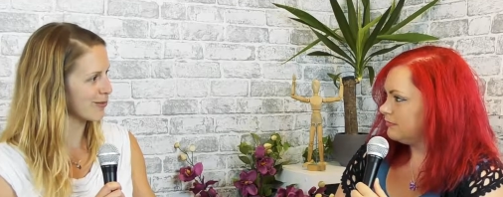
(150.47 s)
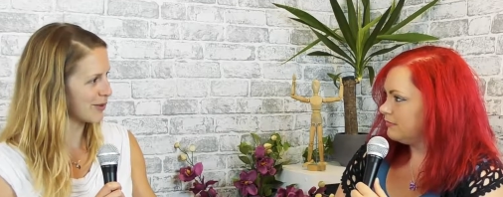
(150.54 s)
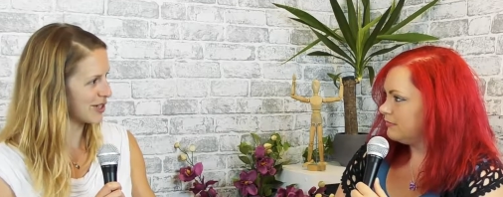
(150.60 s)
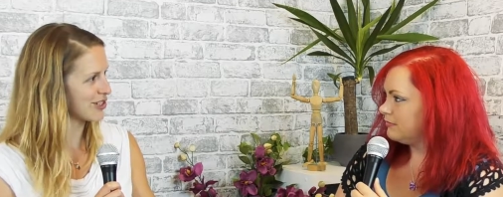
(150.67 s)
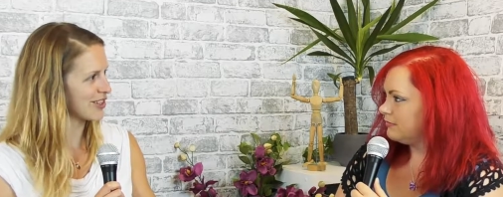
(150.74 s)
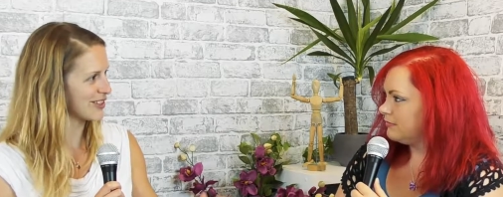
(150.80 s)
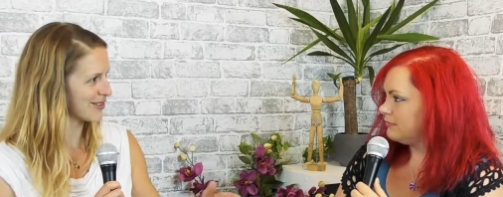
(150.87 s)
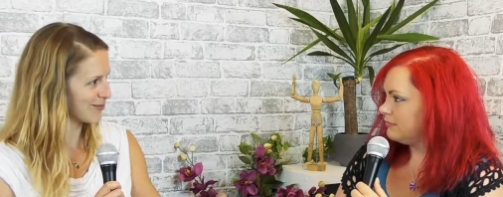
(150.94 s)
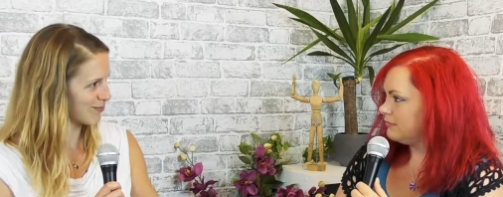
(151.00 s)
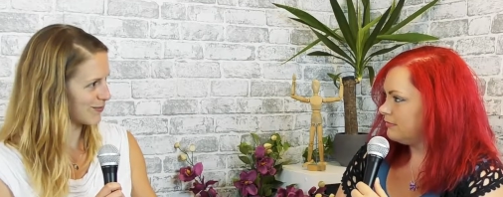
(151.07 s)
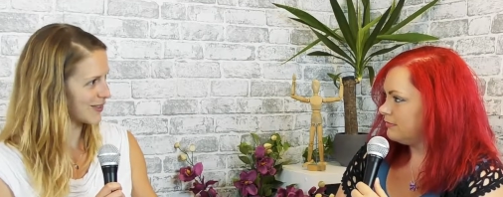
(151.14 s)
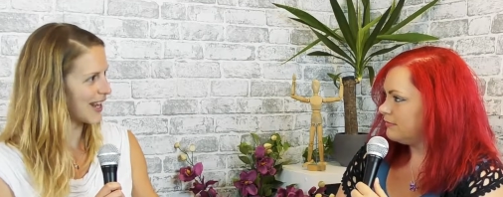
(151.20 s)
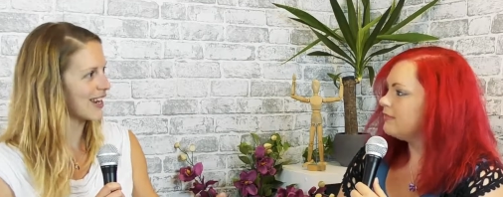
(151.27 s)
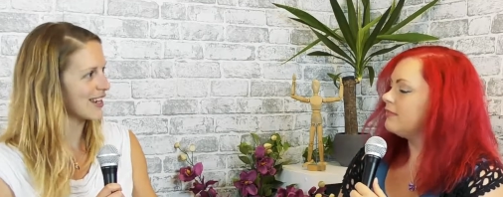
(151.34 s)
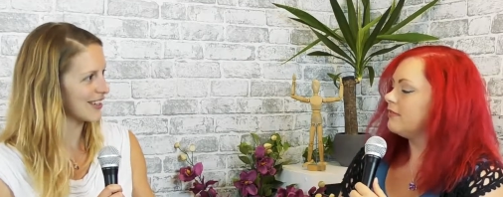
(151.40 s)
Speaker 1: which is
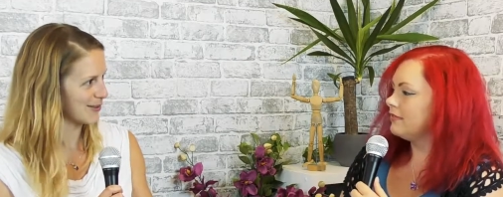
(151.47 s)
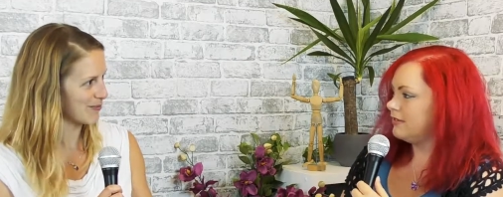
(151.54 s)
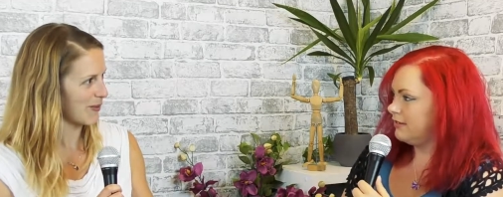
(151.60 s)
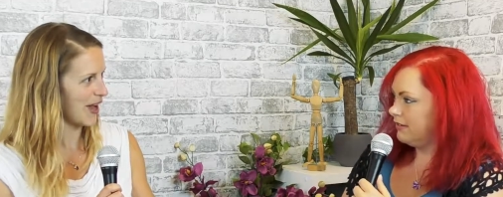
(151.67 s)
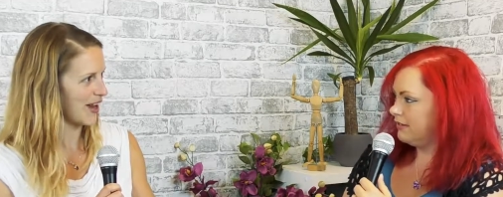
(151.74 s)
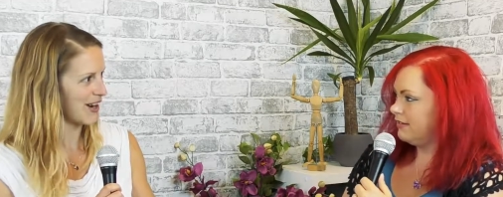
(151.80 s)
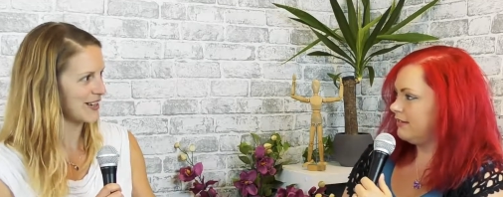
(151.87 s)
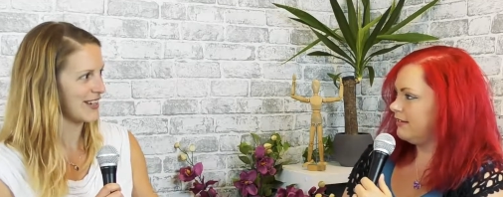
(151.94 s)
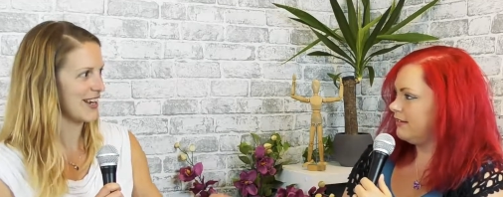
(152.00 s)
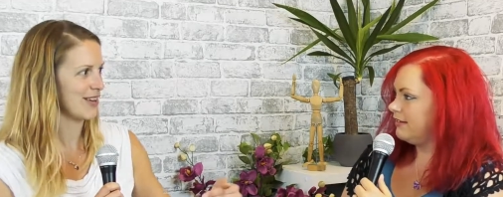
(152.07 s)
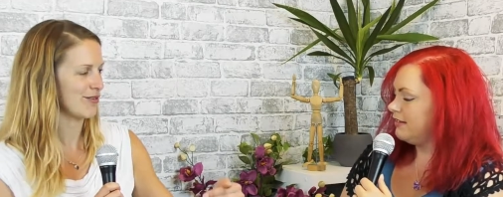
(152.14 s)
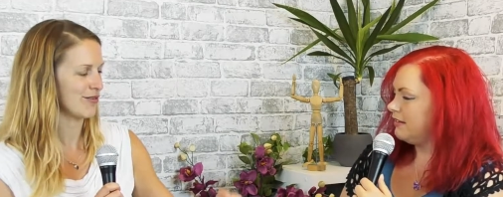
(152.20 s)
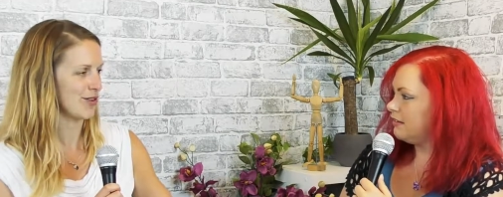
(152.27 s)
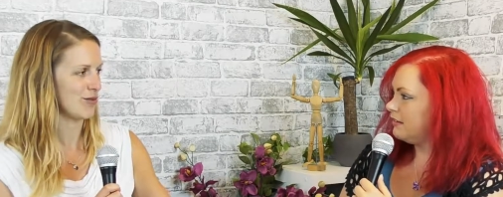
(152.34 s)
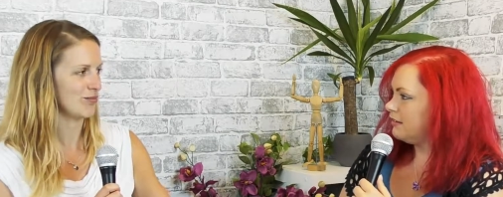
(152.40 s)
take that idea
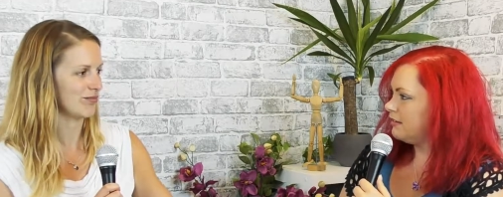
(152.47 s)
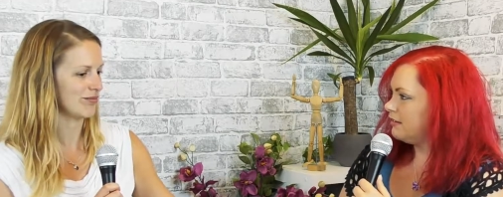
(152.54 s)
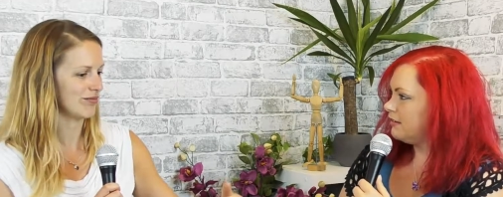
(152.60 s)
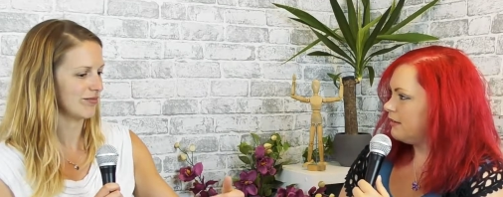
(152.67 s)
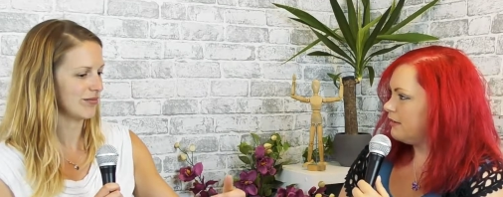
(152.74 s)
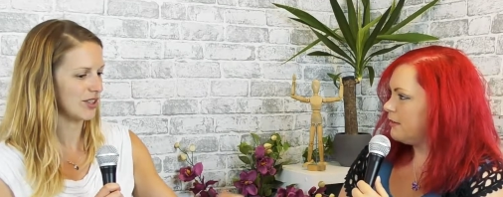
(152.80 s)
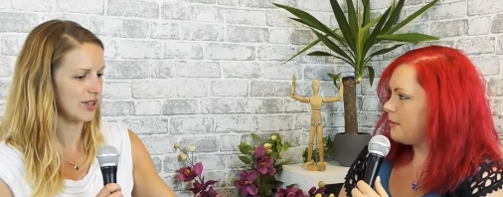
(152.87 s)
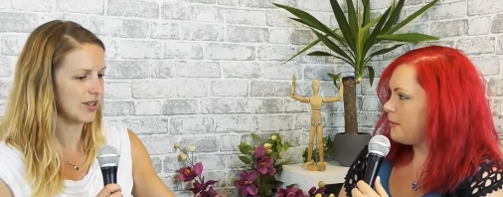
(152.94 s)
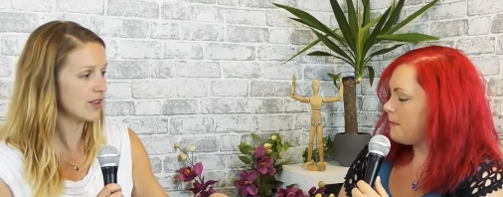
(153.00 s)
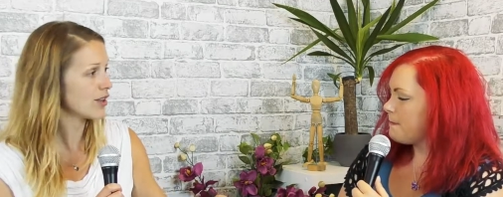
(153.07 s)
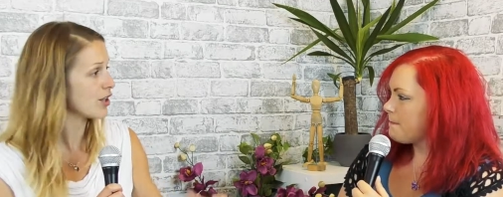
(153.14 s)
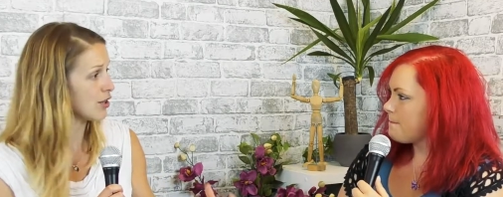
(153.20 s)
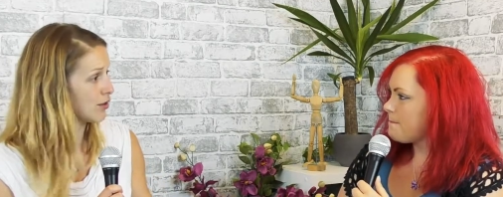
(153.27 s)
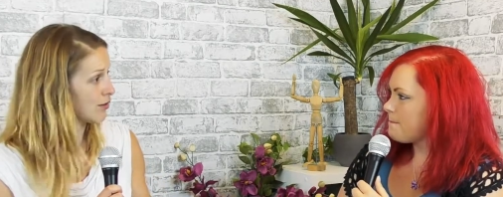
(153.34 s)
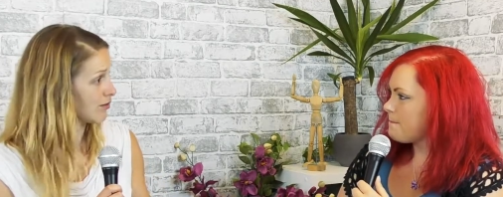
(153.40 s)
from something that
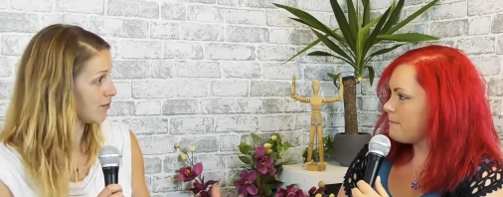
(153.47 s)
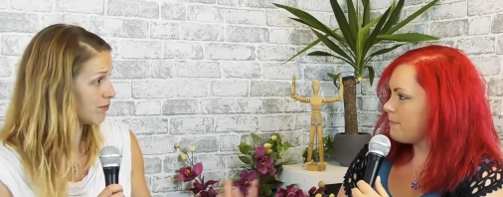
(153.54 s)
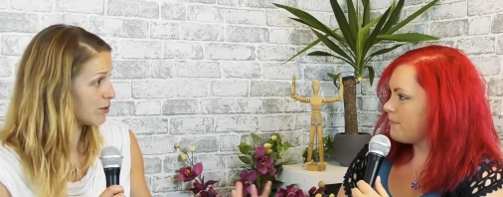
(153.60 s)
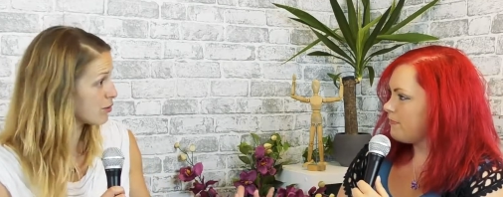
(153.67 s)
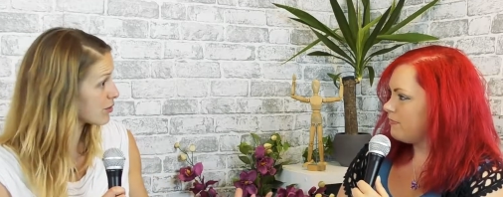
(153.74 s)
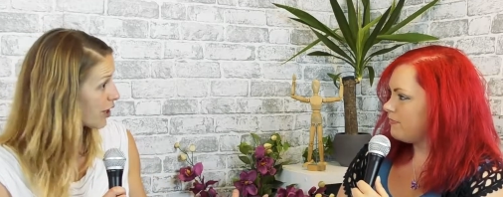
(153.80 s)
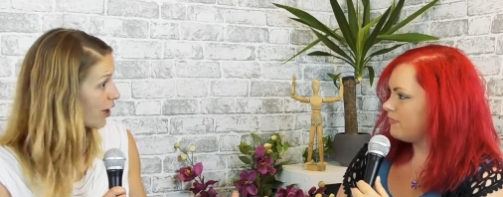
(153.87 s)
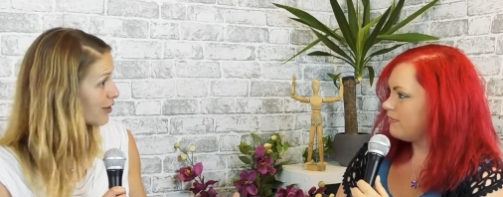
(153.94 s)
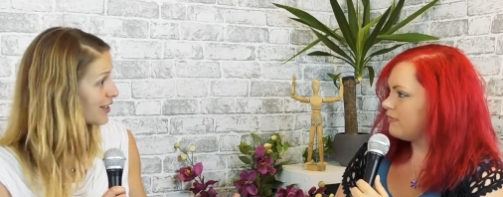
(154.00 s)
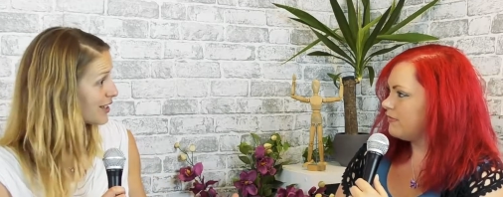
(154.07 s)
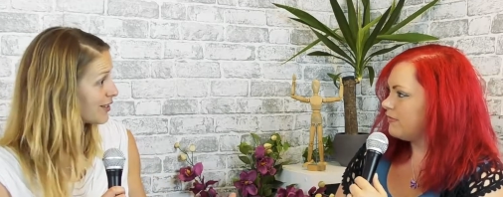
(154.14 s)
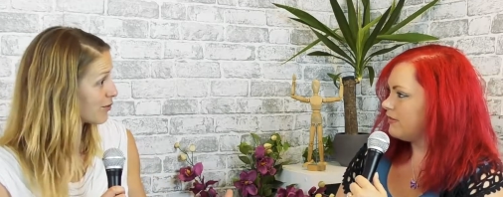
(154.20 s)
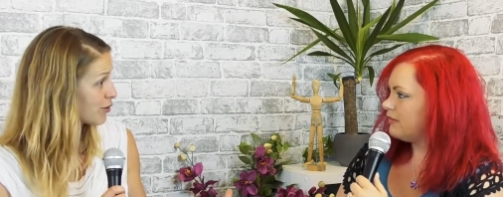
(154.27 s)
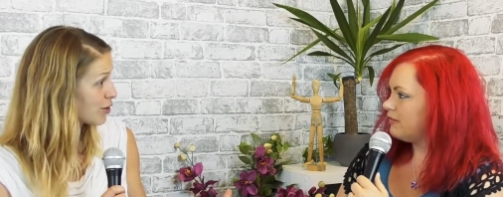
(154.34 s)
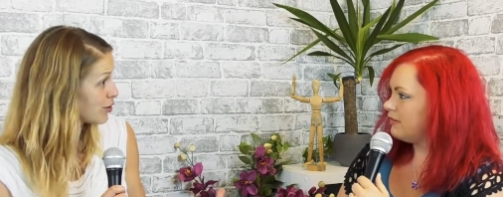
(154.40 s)
you, you started
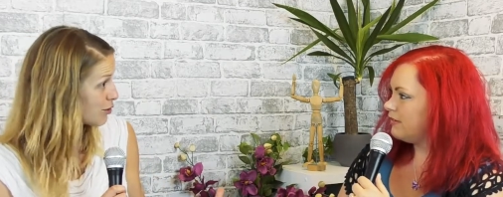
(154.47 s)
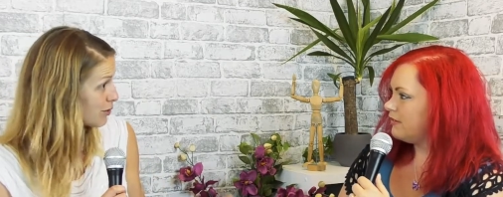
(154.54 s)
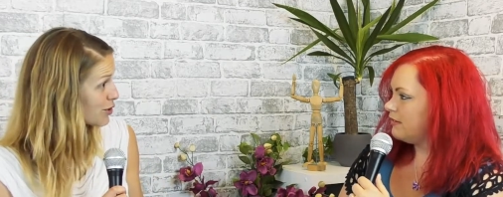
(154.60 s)
because you